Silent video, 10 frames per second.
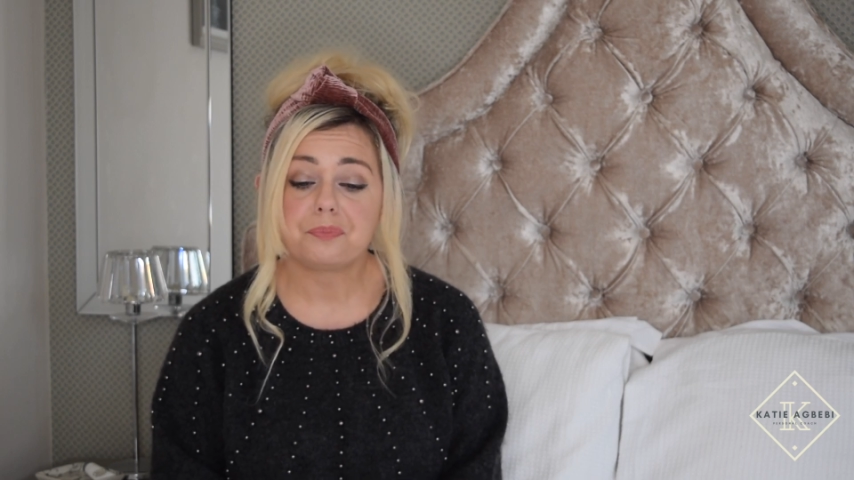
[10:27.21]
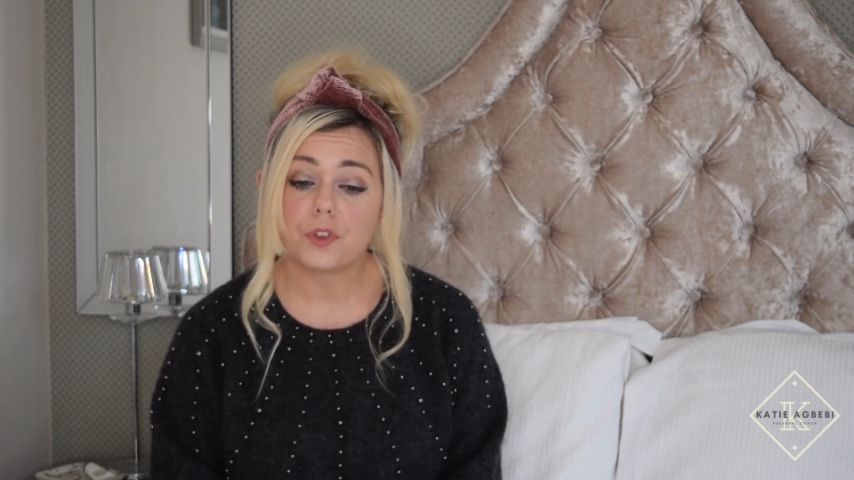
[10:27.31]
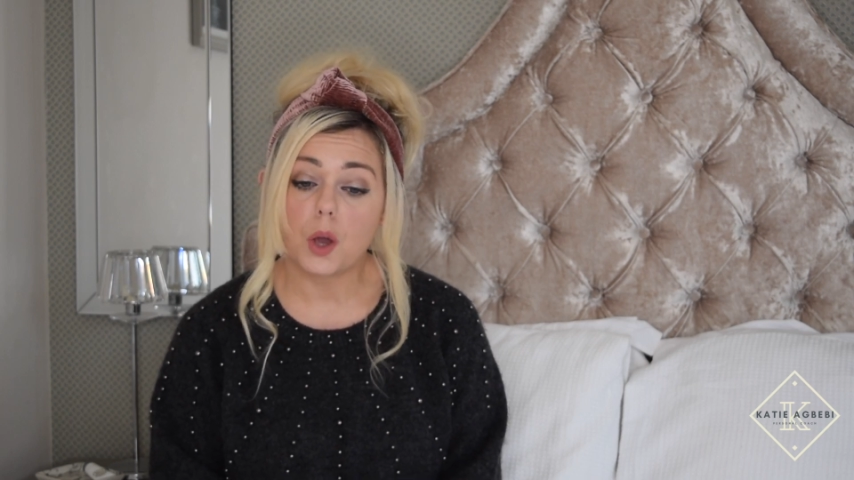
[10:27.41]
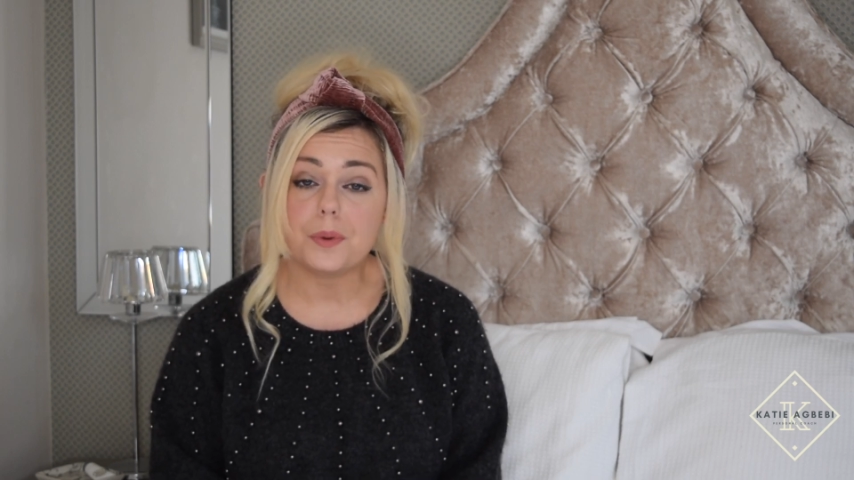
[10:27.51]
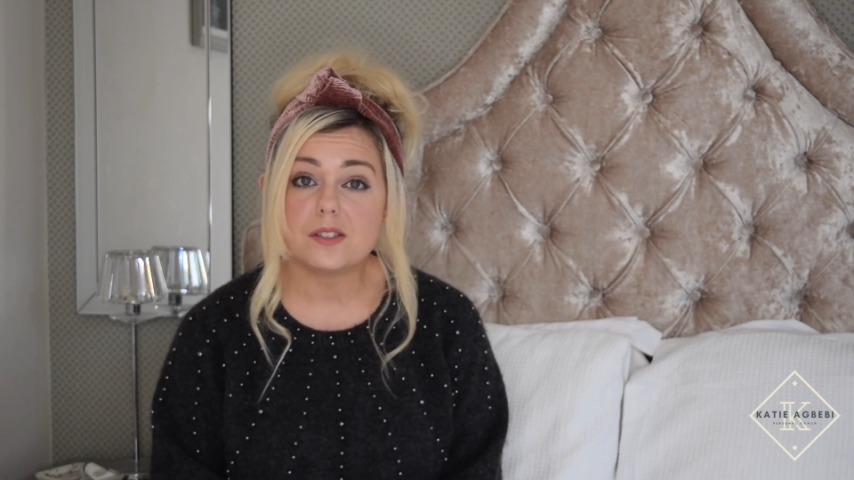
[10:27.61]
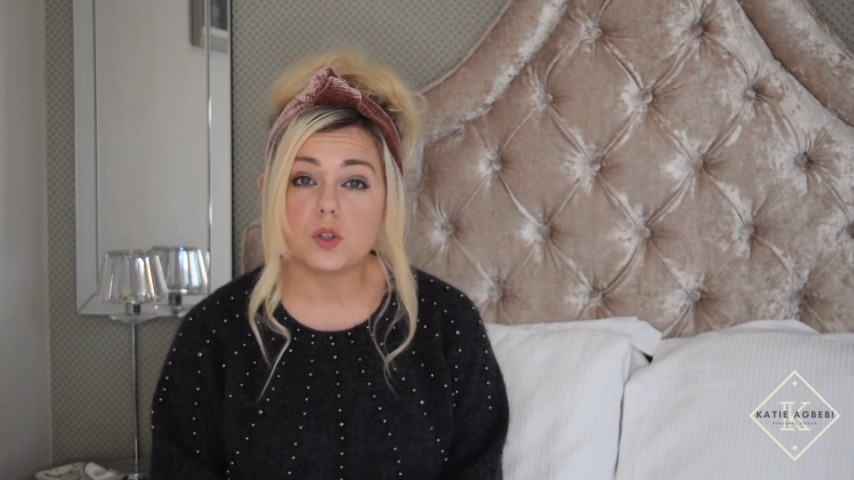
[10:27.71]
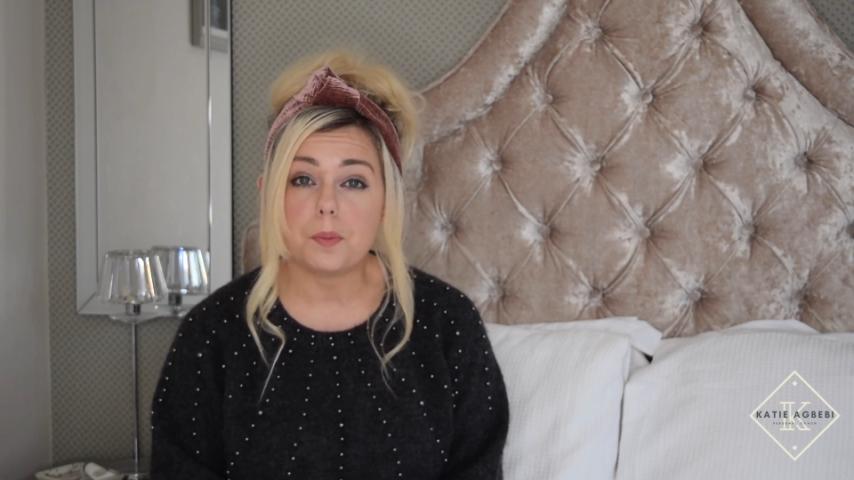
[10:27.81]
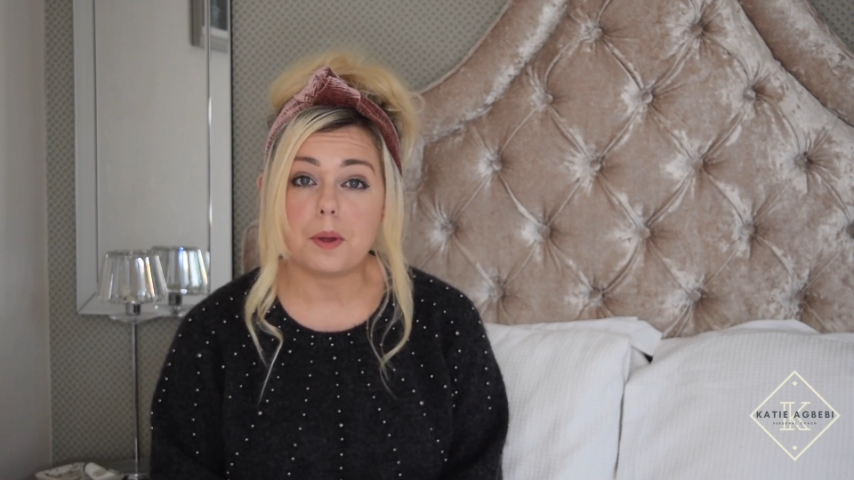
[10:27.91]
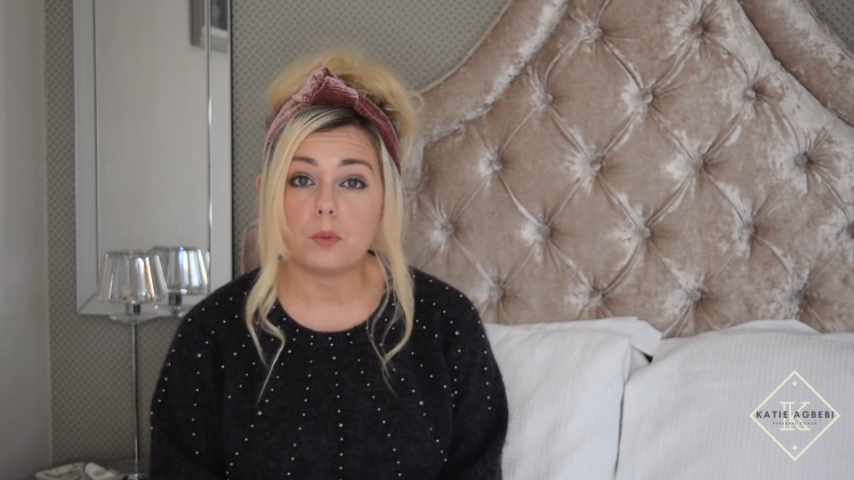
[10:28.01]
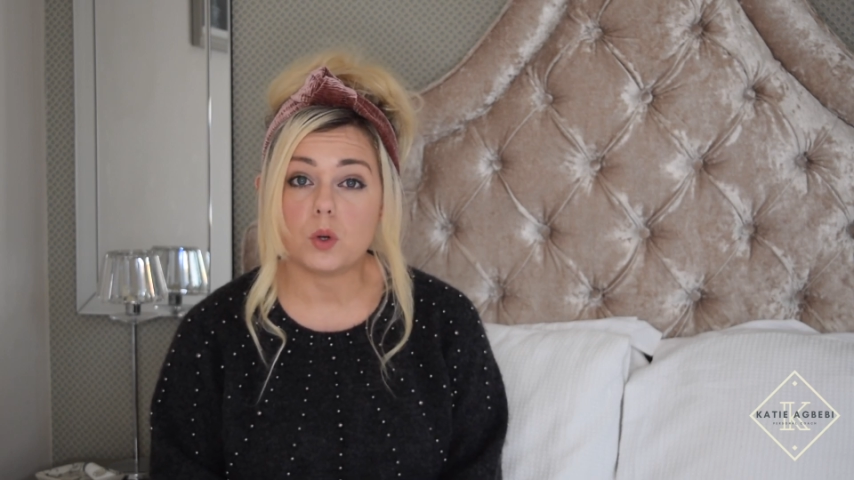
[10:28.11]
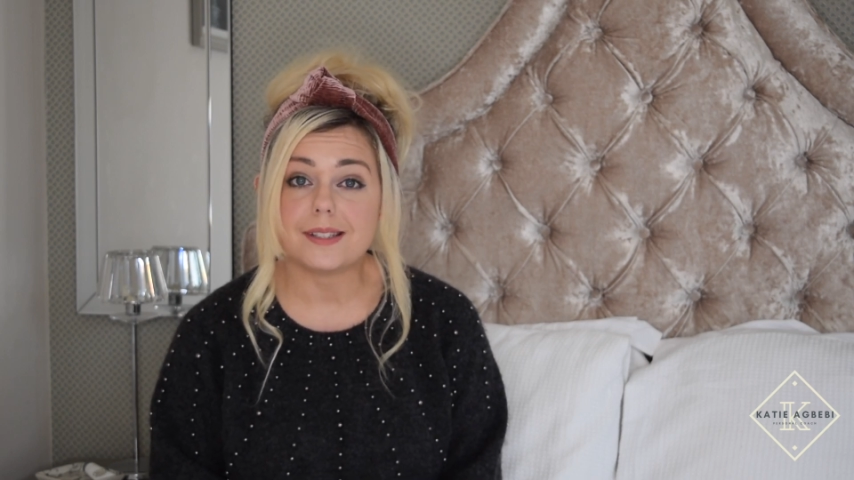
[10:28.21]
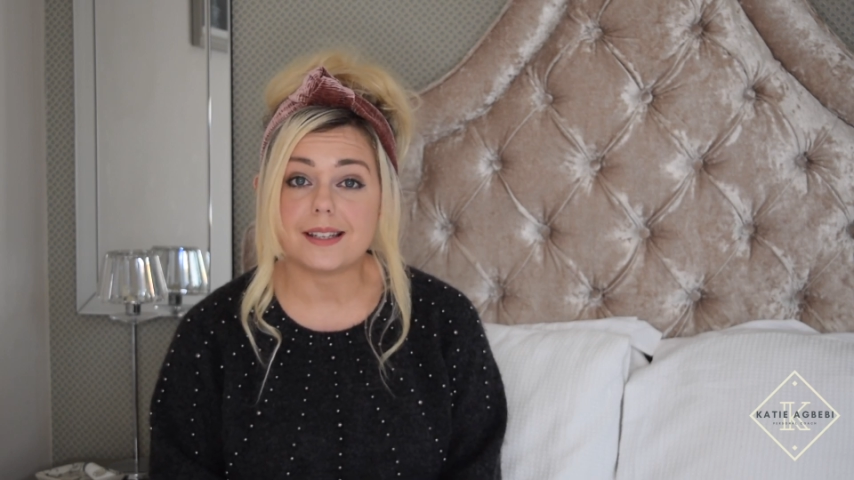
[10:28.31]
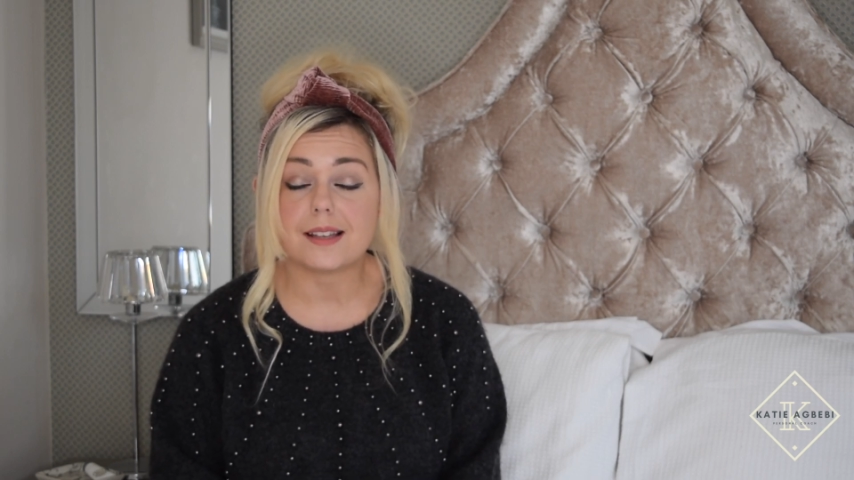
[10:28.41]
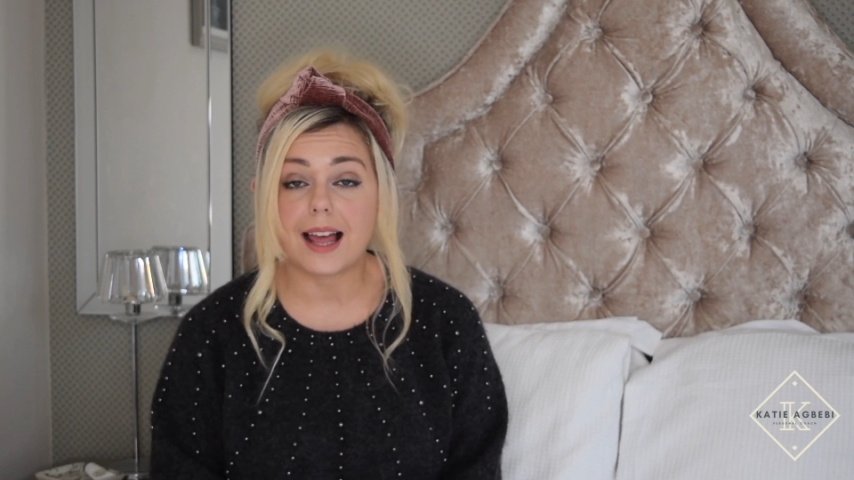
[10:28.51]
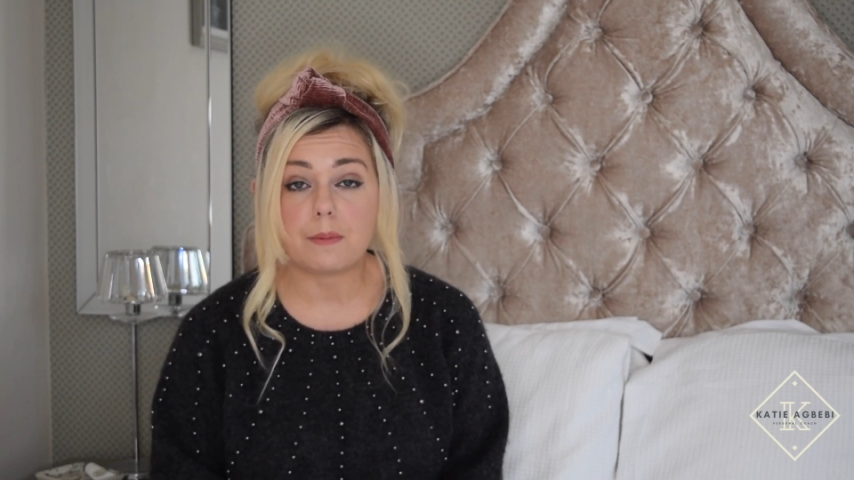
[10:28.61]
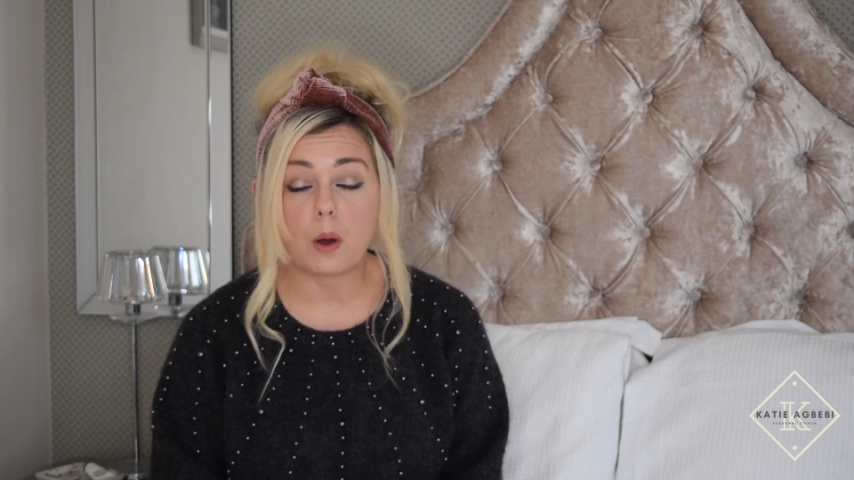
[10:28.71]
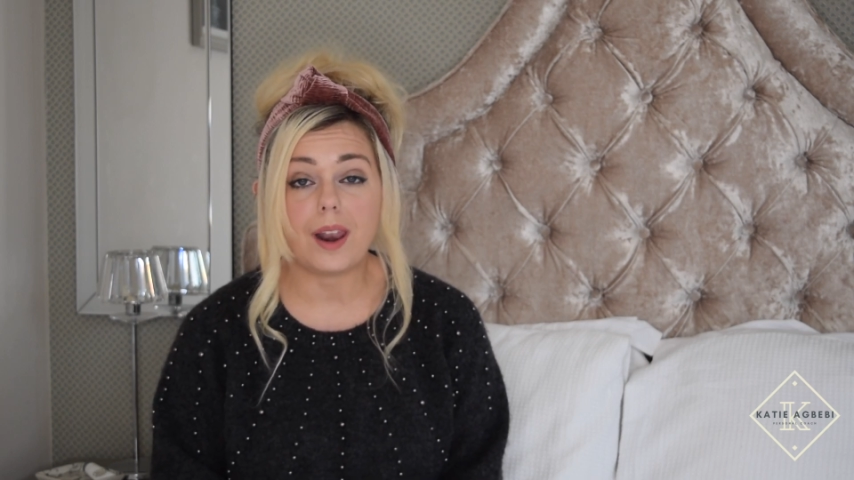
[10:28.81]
go into a bit more detail about,